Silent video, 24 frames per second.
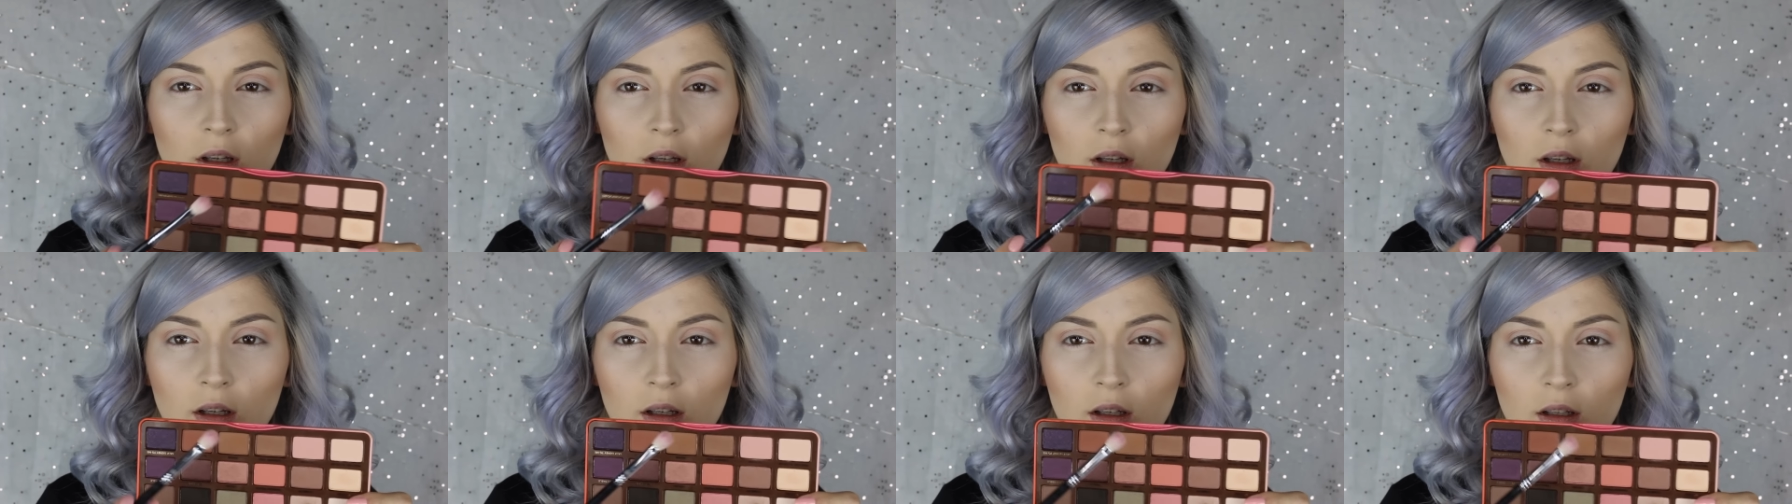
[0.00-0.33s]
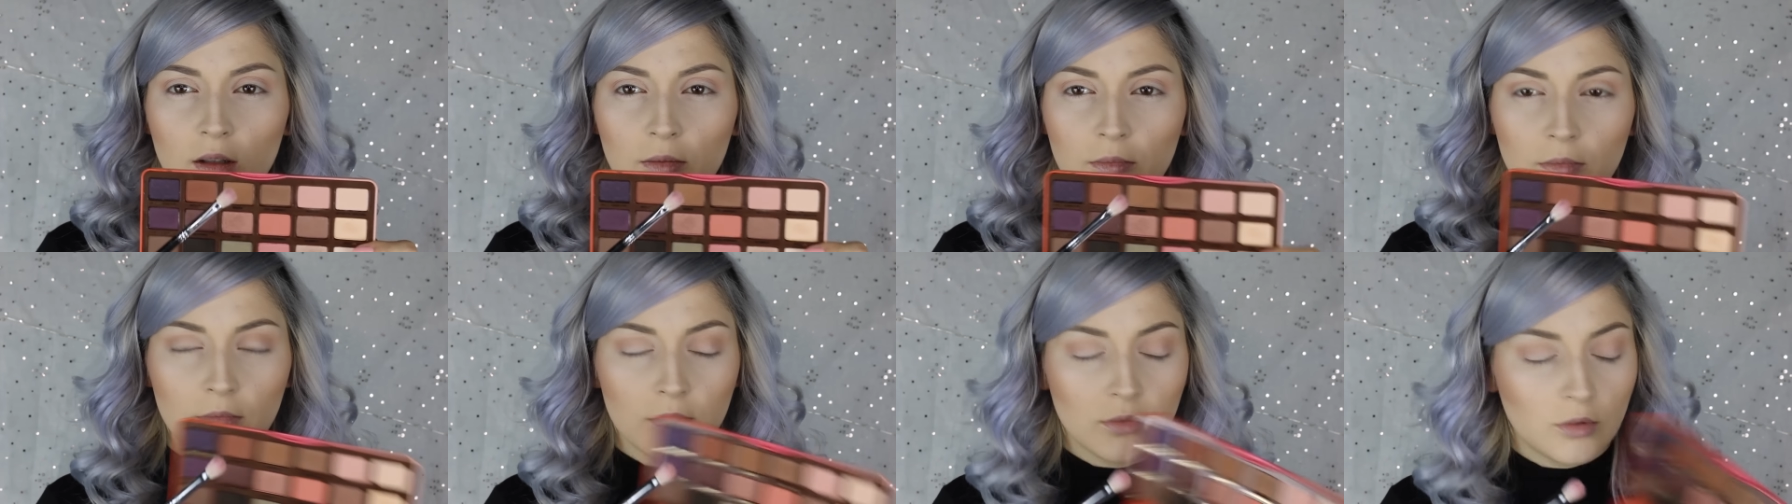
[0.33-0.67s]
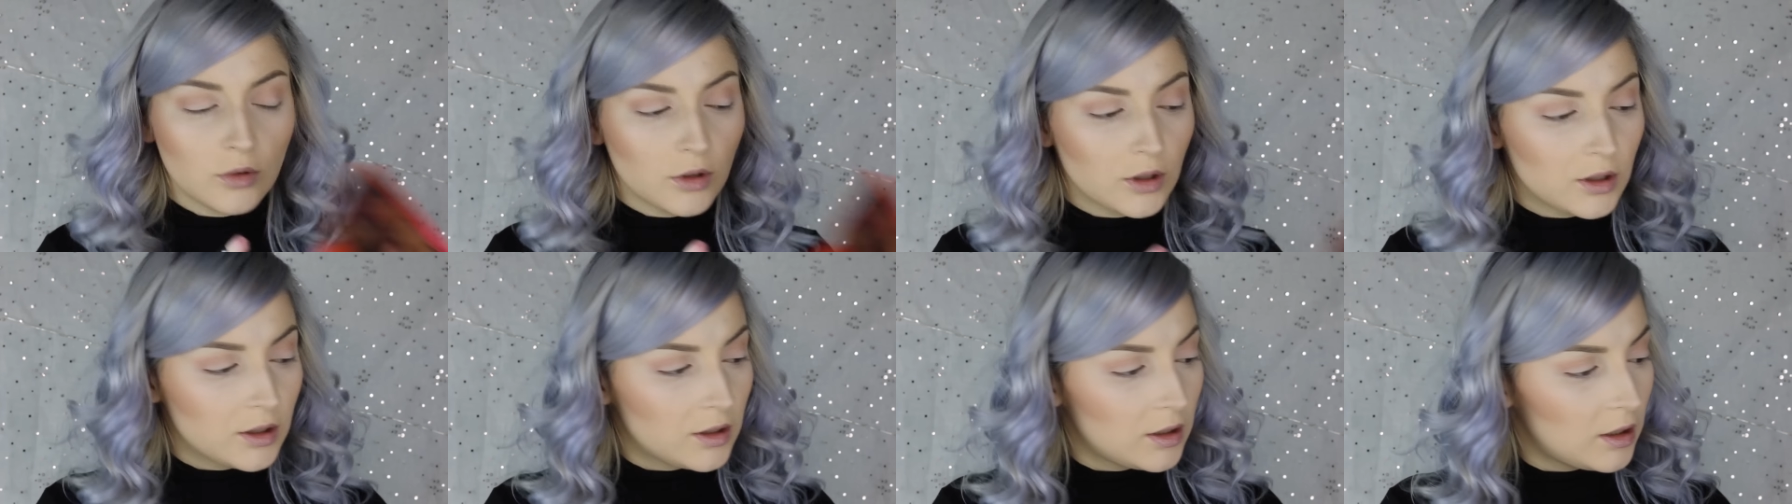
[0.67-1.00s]
um,
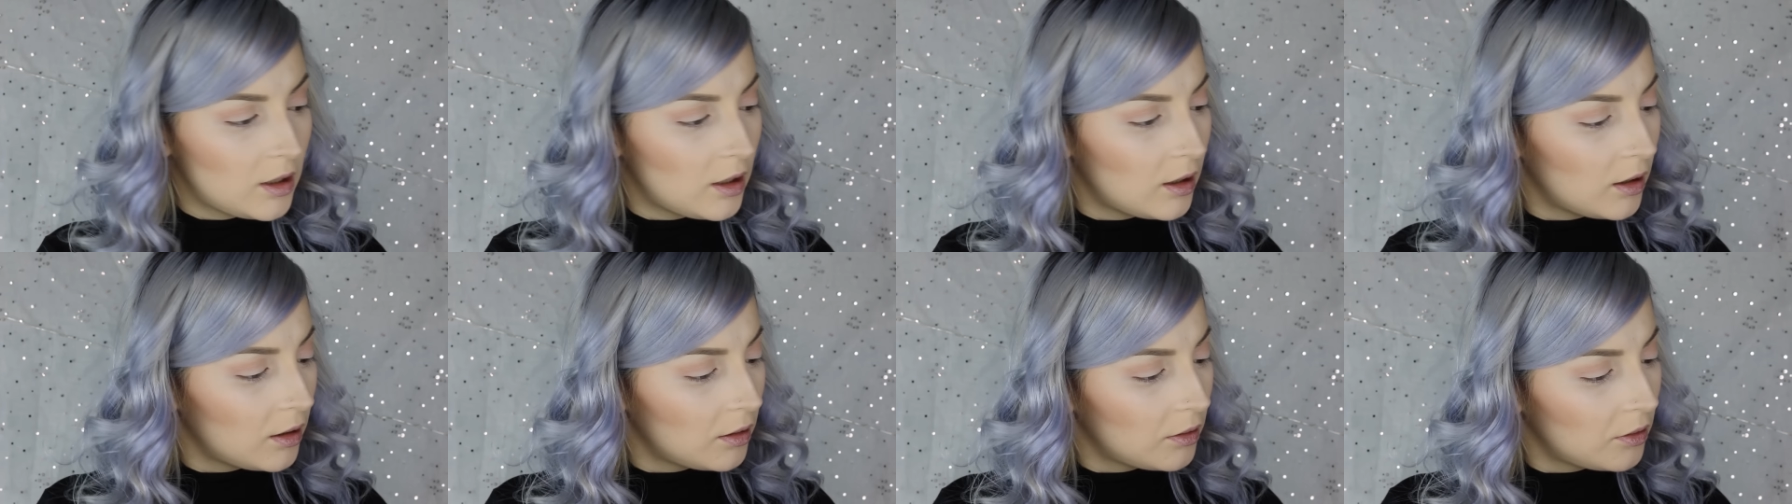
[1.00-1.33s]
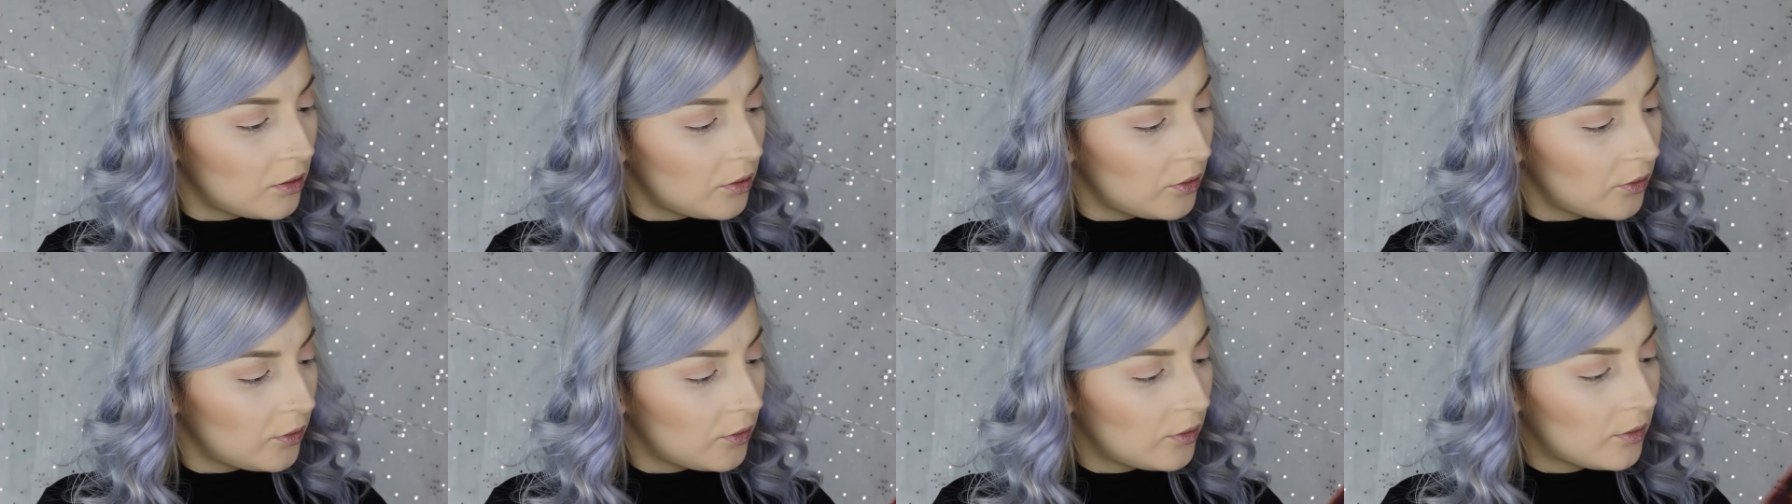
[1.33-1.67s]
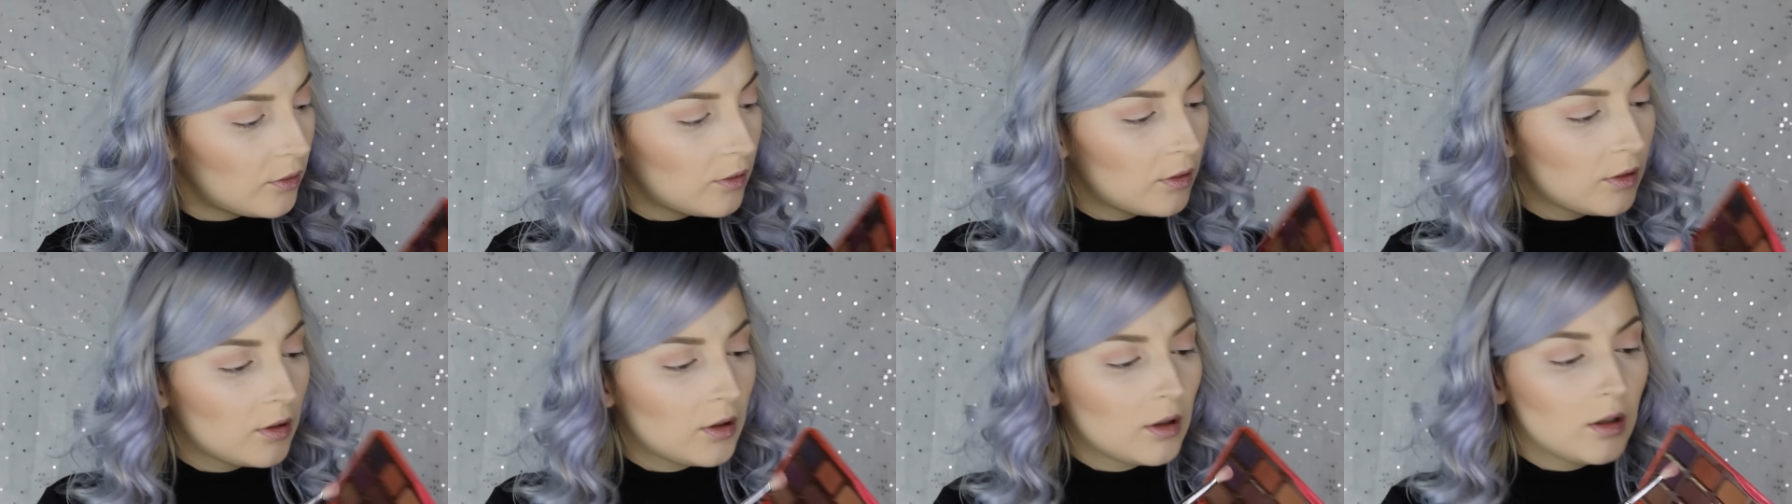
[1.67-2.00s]
where is it at?
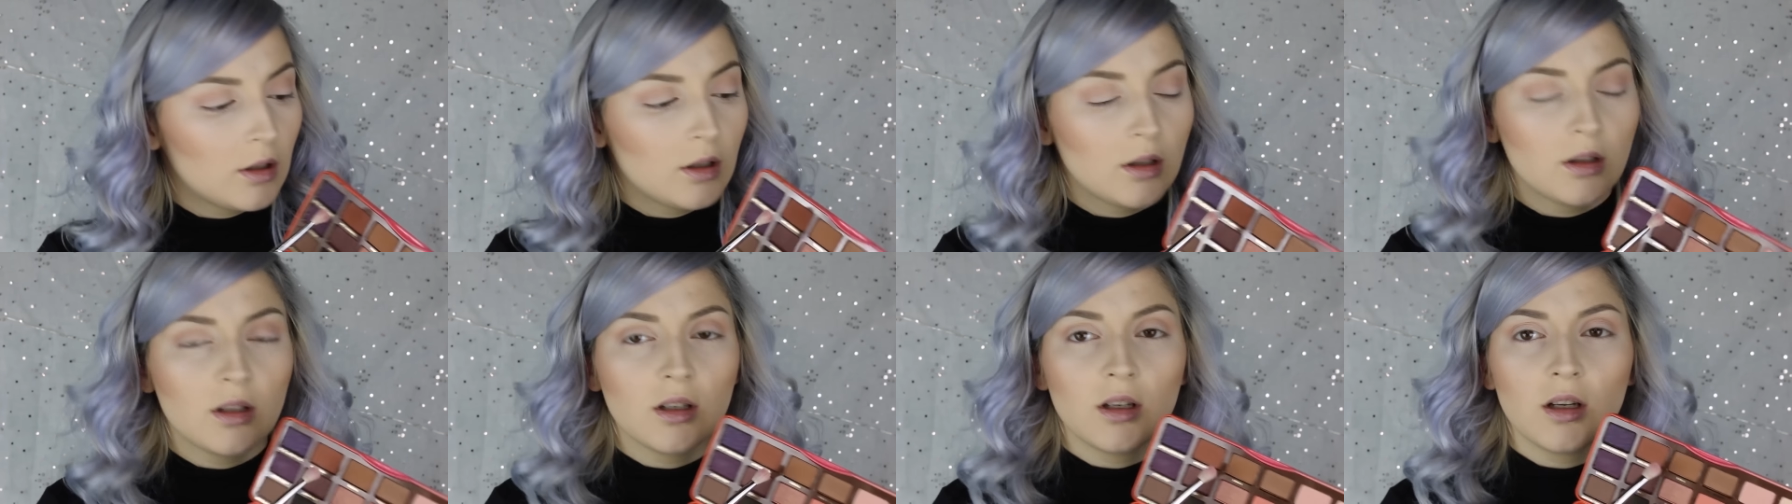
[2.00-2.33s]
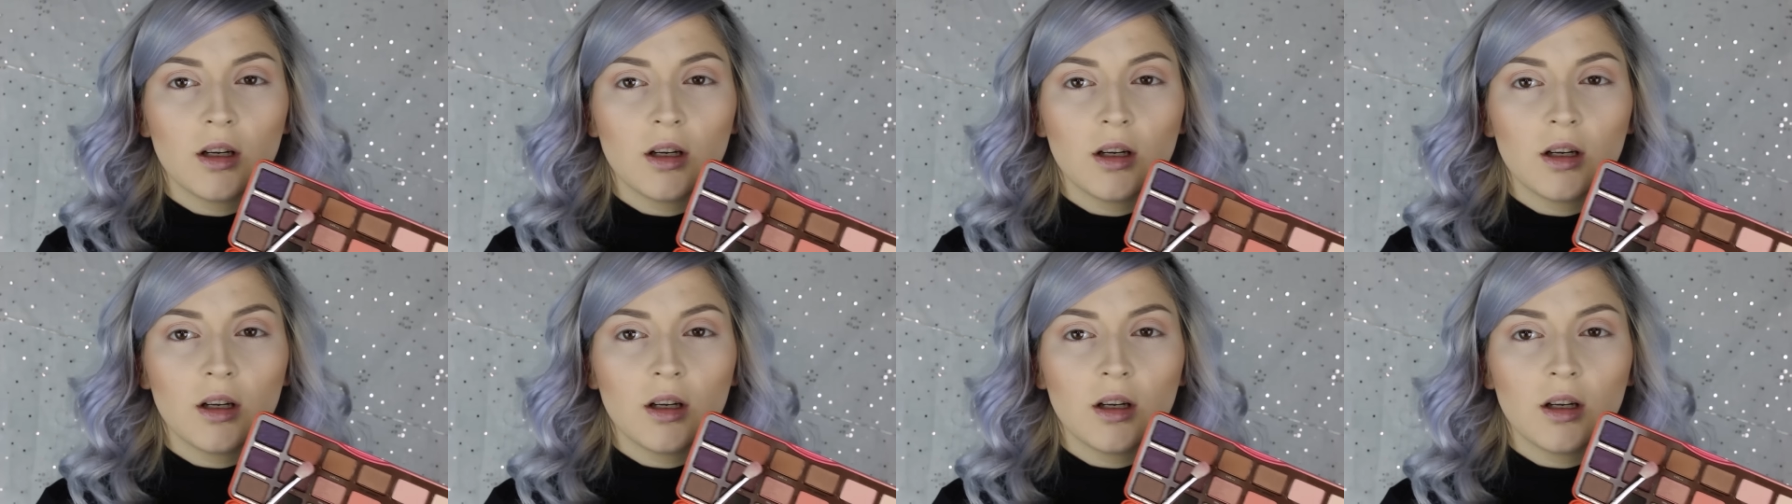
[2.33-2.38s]
The